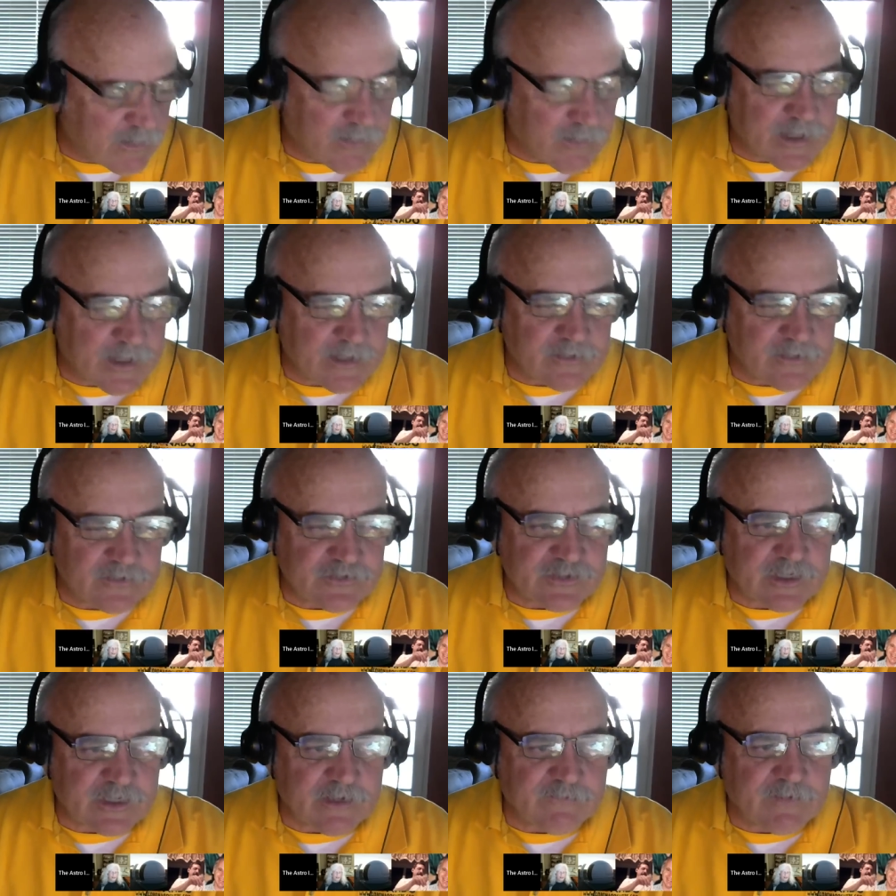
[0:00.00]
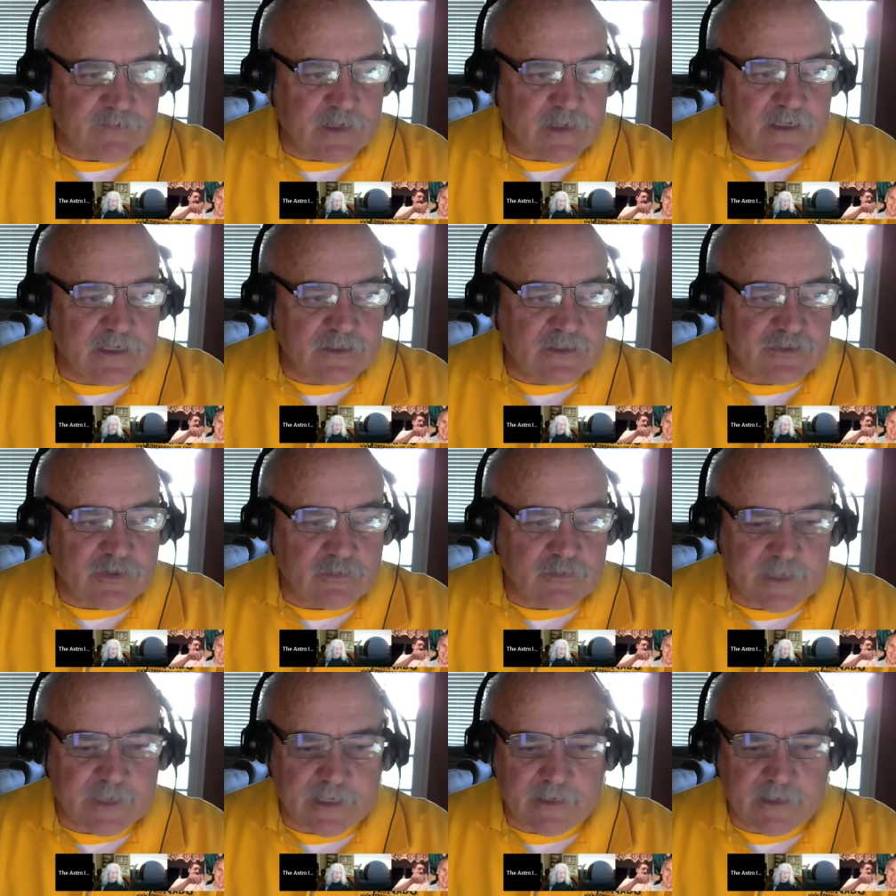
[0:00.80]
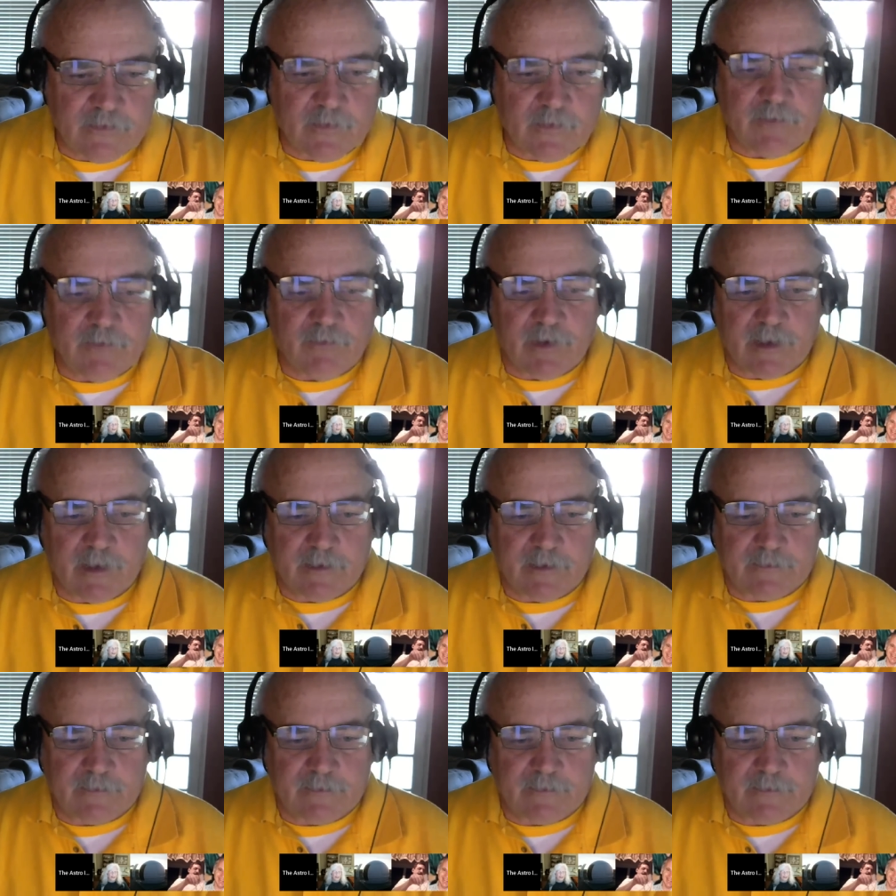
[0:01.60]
other stuff. So take it away, Ron.